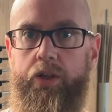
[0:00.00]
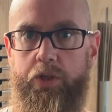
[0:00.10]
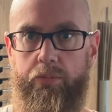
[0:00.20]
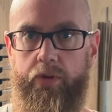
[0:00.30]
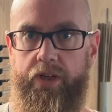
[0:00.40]
And as
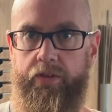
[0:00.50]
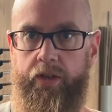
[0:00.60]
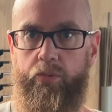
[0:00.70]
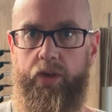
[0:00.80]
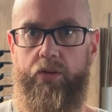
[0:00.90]
you breathe
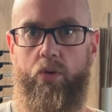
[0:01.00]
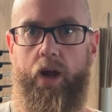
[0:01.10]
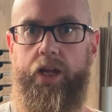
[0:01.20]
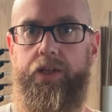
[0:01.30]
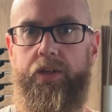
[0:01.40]
in, really
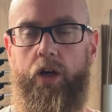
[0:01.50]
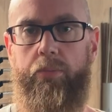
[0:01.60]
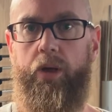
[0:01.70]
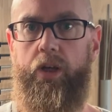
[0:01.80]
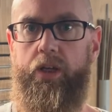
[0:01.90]
raise
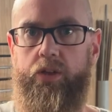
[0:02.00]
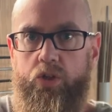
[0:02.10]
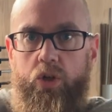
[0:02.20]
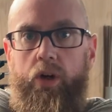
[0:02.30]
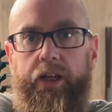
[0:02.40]
up
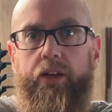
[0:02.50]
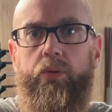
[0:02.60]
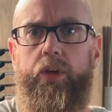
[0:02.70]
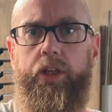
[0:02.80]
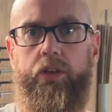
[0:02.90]
to try and get a
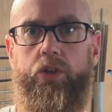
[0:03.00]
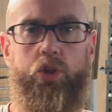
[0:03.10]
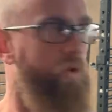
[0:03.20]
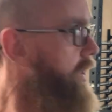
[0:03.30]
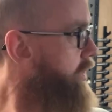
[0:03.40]
really good
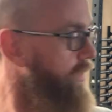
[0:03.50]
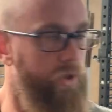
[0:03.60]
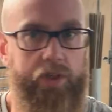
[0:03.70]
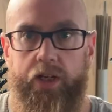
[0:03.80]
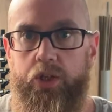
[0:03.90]
stretch
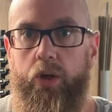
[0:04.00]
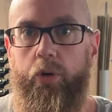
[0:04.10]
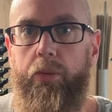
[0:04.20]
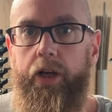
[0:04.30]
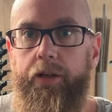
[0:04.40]
across that
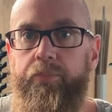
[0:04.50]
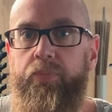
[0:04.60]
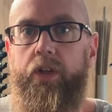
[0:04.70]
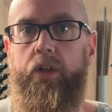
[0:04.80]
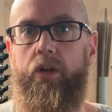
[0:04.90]
shoulder blade.
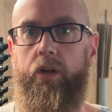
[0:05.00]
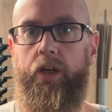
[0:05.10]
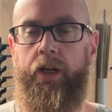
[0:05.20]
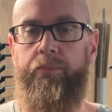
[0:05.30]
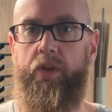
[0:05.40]

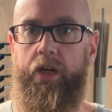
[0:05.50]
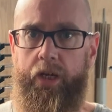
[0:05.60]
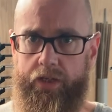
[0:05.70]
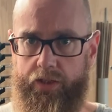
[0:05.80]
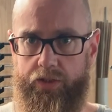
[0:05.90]
Okay,
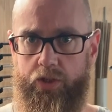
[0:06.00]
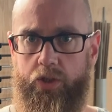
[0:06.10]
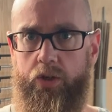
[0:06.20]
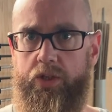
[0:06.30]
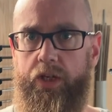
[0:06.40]
so that's the
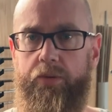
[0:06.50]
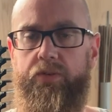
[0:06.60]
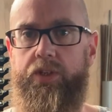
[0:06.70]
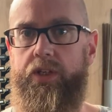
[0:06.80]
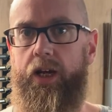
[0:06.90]
two tips
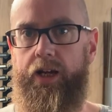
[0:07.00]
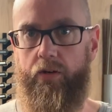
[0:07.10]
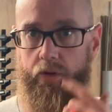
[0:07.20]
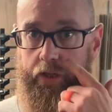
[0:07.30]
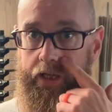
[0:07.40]
for today.
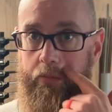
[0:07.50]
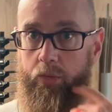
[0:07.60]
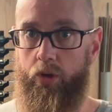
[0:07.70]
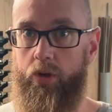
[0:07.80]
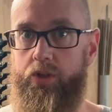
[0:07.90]
I've got a heap
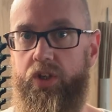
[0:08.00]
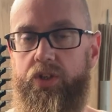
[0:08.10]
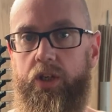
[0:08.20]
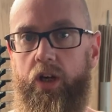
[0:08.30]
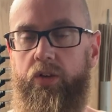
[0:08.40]
more
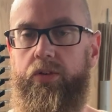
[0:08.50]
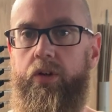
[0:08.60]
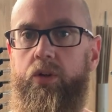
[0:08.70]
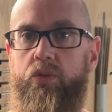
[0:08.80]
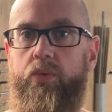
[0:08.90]
just to go
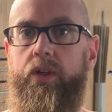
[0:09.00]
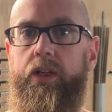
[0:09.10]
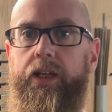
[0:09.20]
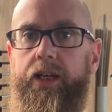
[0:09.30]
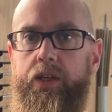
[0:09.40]
through and
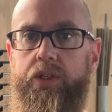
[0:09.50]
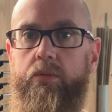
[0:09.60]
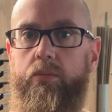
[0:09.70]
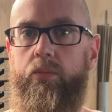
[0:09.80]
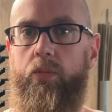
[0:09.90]
really get
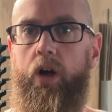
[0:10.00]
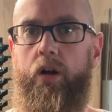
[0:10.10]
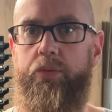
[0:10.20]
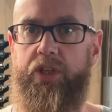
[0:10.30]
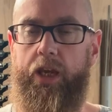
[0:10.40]
some
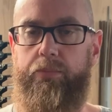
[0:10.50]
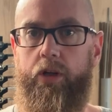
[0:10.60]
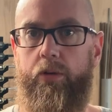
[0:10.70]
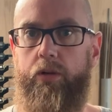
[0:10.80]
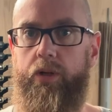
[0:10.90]

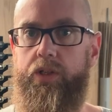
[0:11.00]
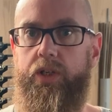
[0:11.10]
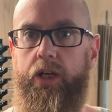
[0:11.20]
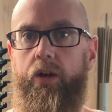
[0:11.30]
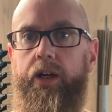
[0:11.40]
scapular
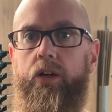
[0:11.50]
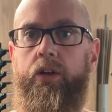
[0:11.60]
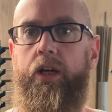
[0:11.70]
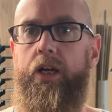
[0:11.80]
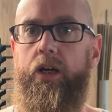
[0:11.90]
mobility going on.